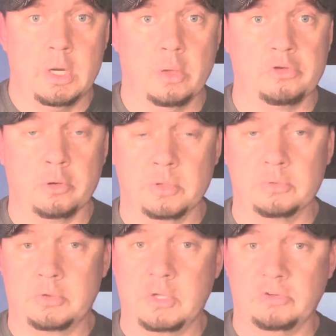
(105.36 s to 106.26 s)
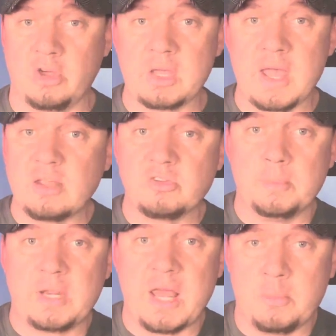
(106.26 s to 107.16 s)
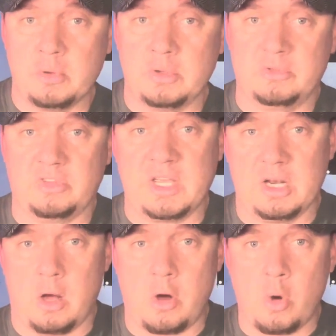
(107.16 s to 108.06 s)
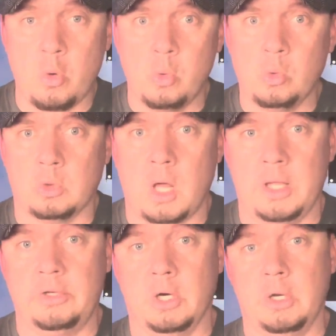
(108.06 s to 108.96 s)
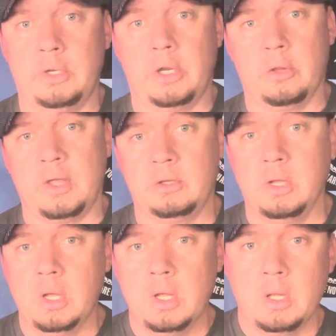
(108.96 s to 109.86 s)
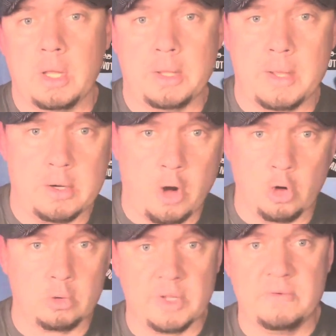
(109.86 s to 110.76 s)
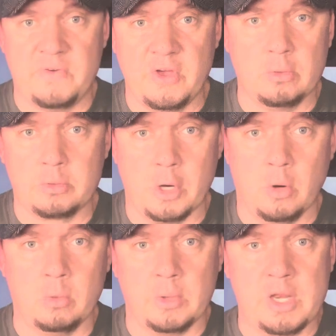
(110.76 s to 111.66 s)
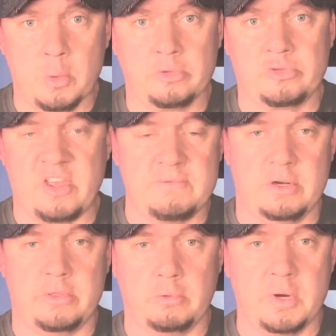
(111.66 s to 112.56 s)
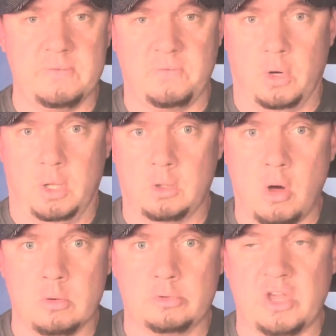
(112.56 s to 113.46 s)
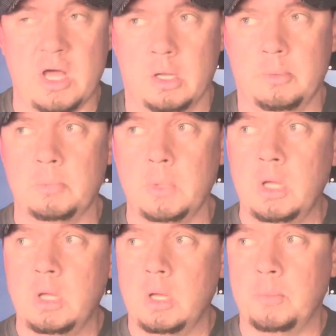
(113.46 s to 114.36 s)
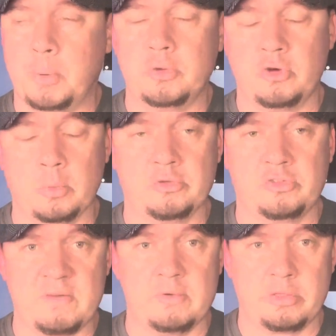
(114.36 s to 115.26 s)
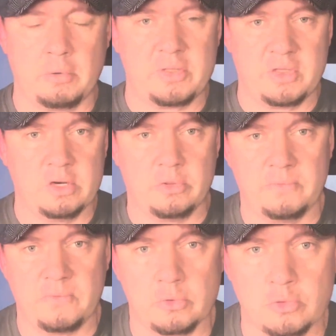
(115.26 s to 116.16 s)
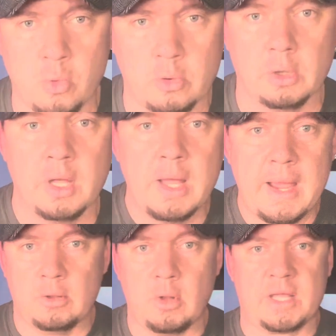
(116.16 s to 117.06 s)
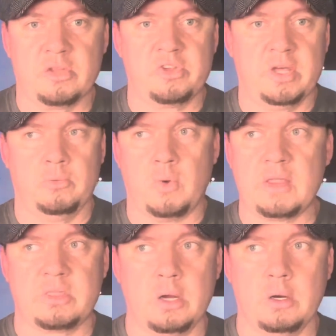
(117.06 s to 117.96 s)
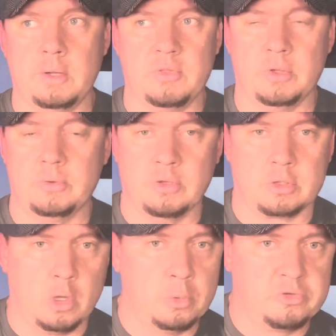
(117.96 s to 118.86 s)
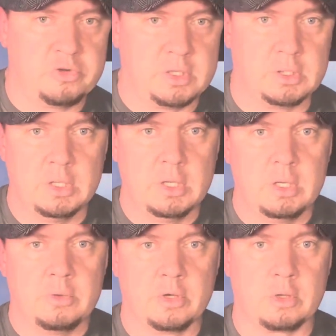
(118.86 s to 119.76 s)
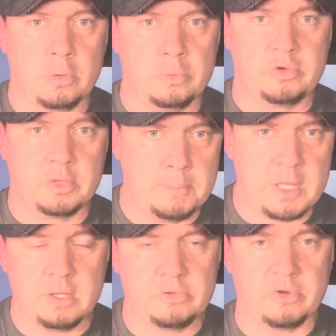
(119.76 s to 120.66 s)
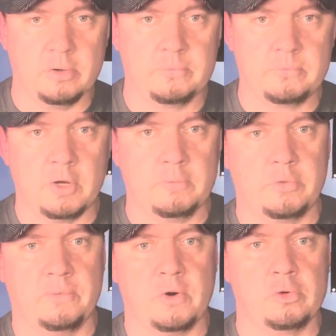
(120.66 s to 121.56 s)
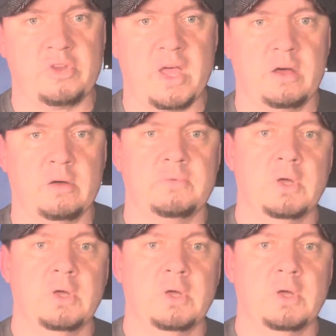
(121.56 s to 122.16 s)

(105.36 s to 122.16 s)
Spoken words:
So Kentucky hasn't been able to get a whole lot done. They an early field goal, and it was 7-3 for a long time. I'm pretty sure it was 7-3 at the end of the first quarter. And like I said, right there in the closing minutes of the first half,